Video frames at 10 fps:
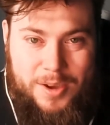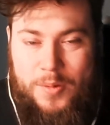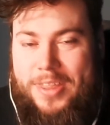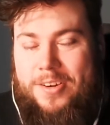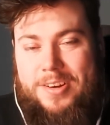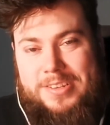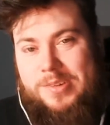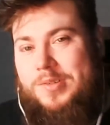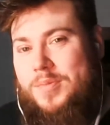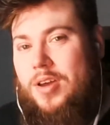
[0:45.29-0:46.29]
whether it's a
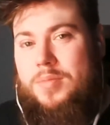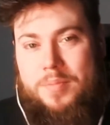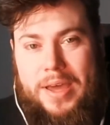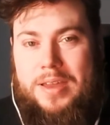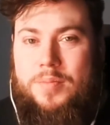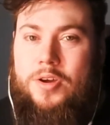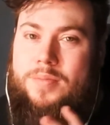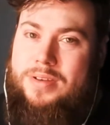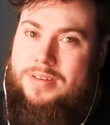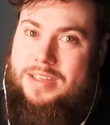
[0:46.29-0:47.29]
good moment, bad
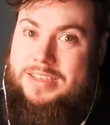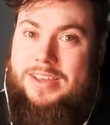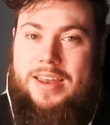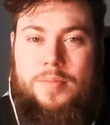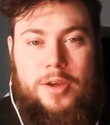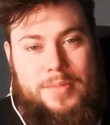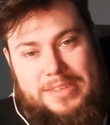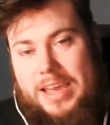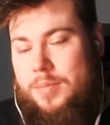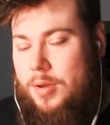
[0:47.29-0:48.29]
moment, excited moment,
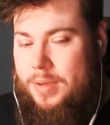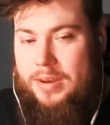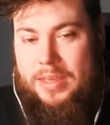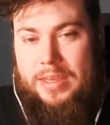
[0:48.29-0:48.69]
sad moment.